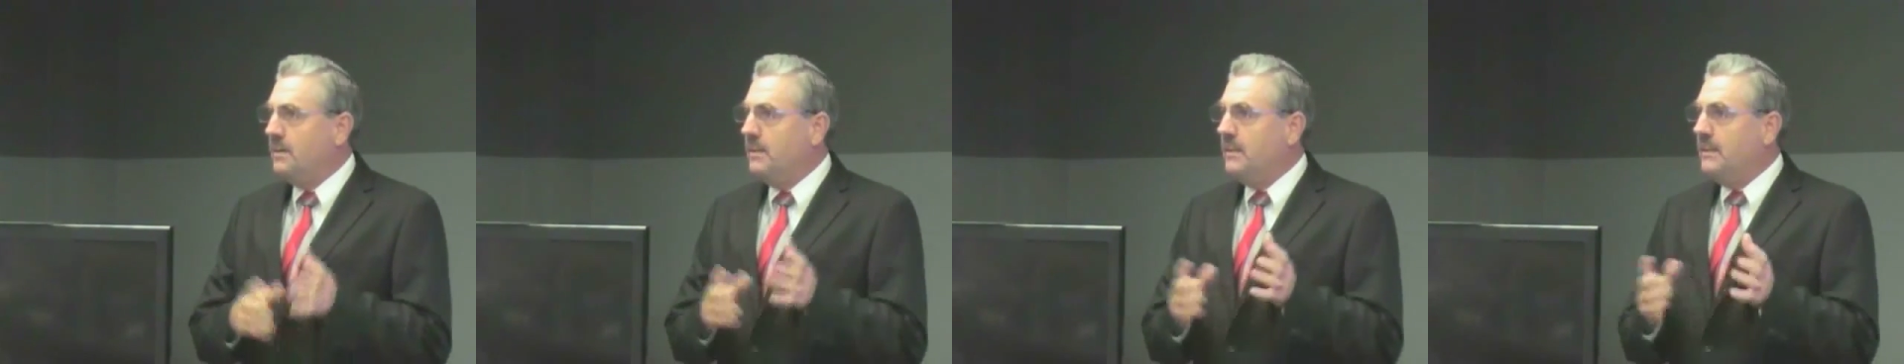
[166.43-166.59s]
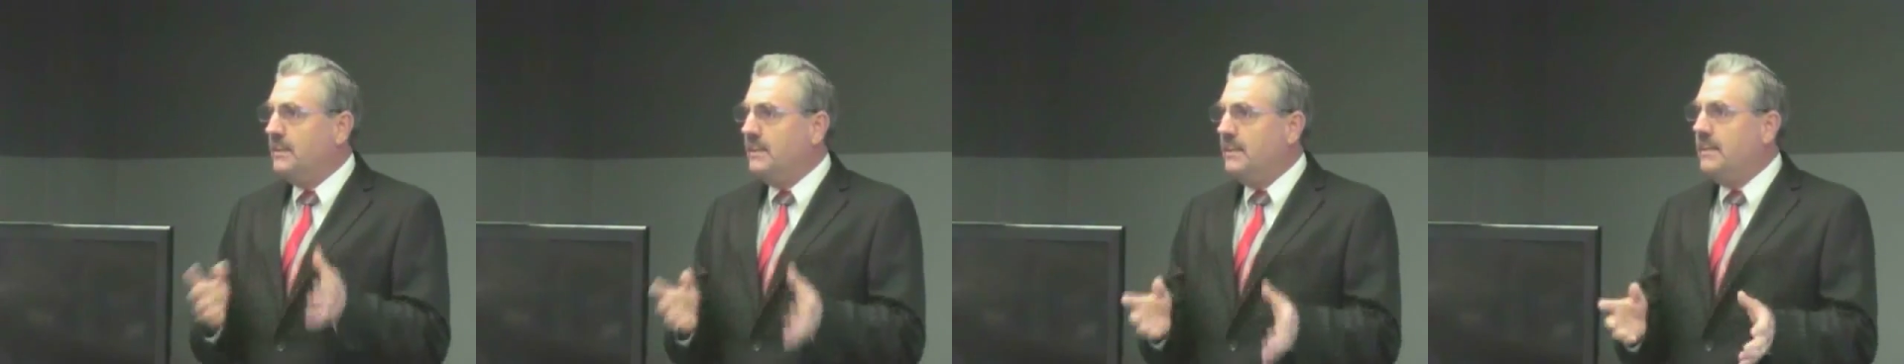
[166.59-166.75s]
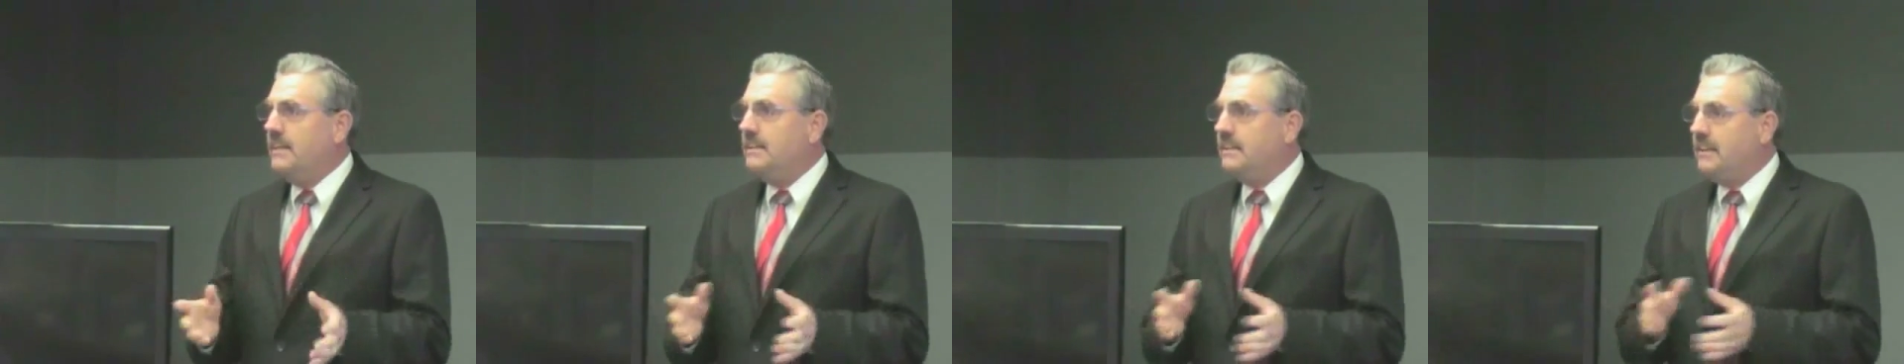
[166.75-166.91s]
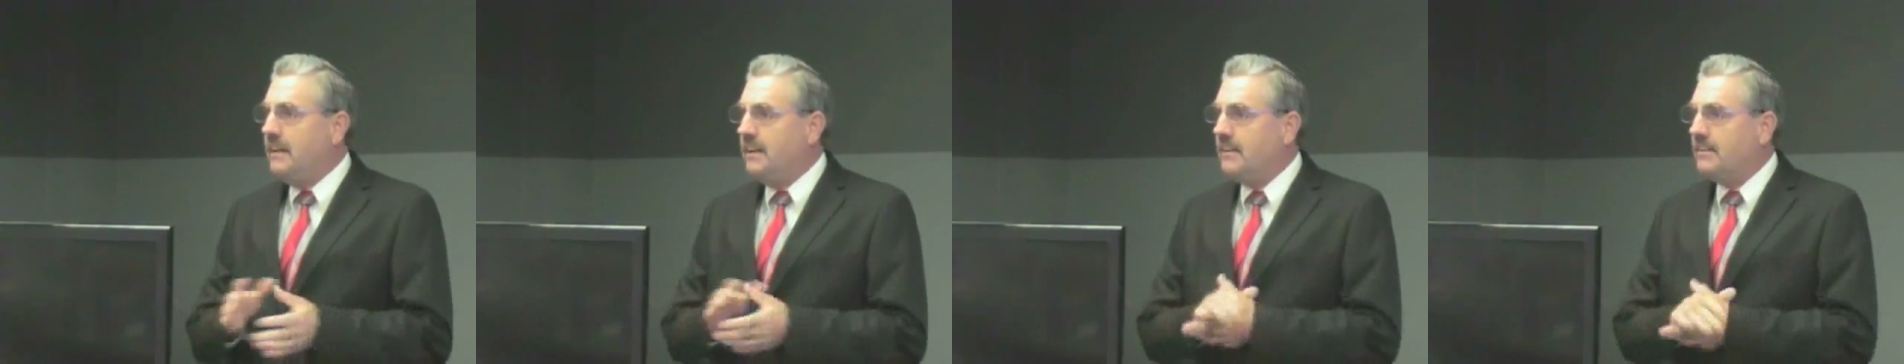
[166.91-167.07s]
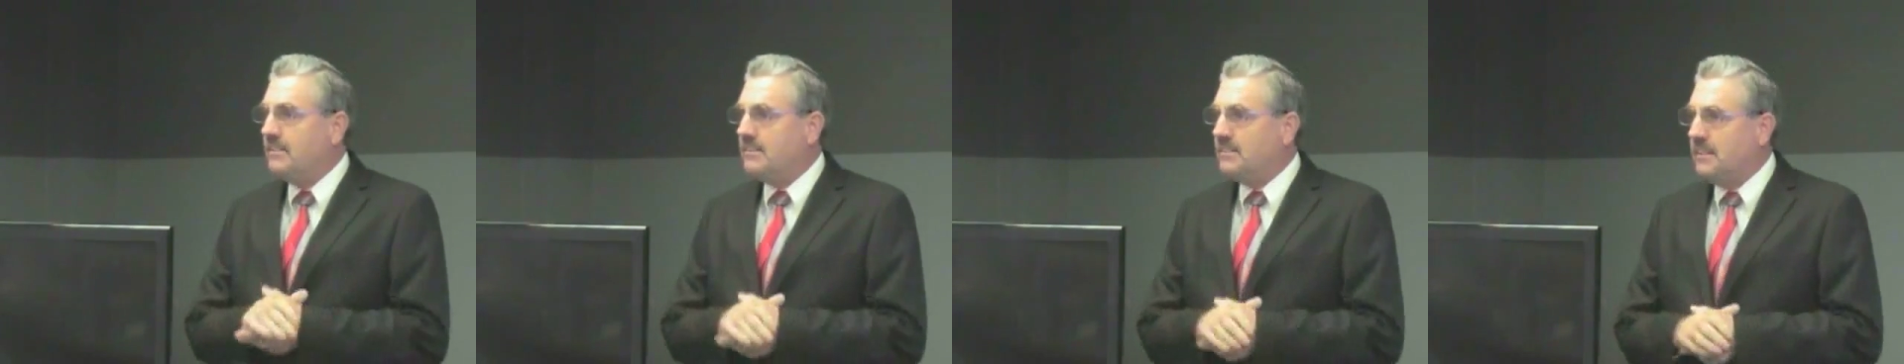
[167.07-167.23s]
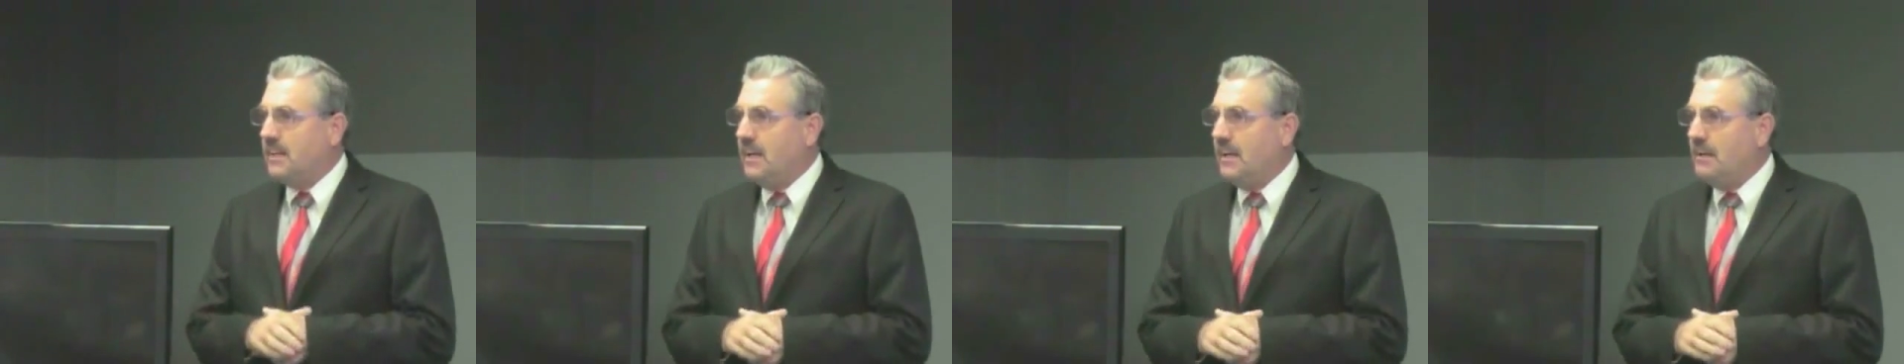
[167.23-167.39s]
but
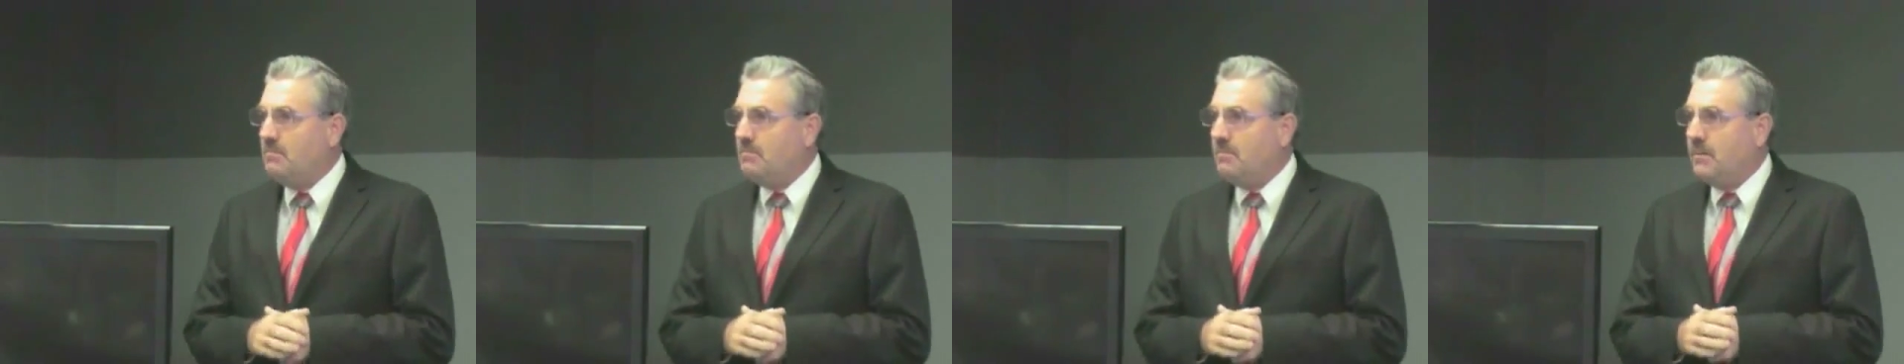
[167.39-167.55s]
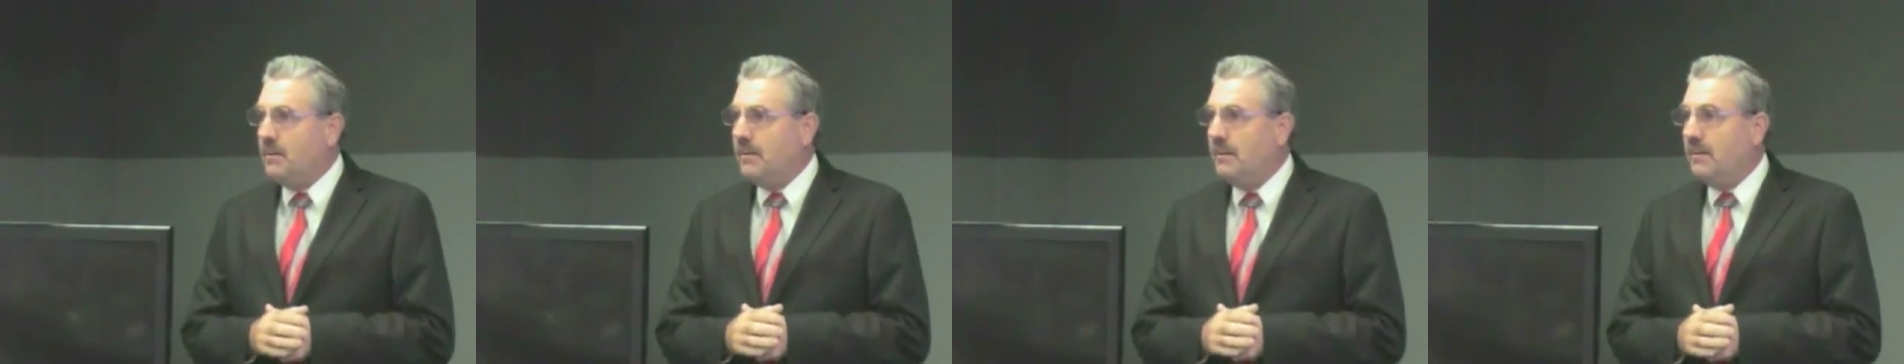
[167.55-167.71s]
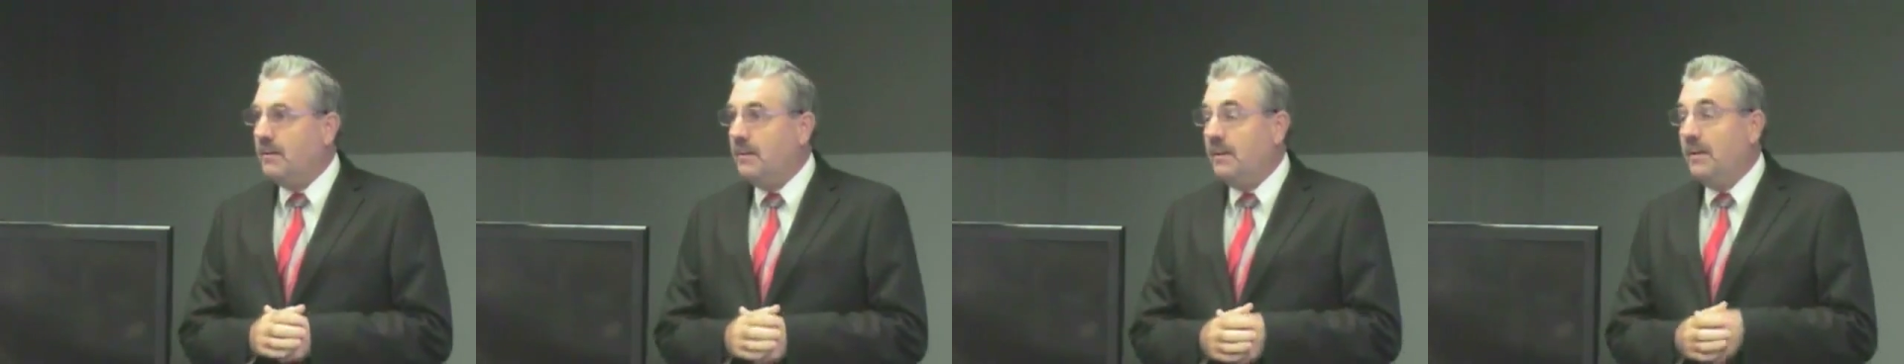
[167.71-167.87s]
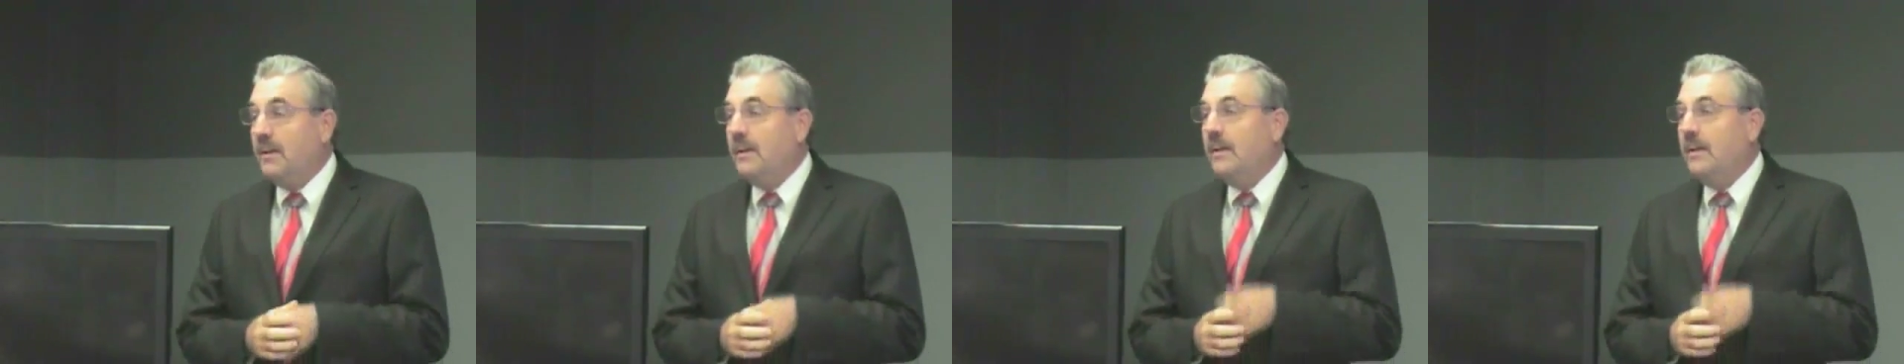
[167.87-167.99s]
detailed statement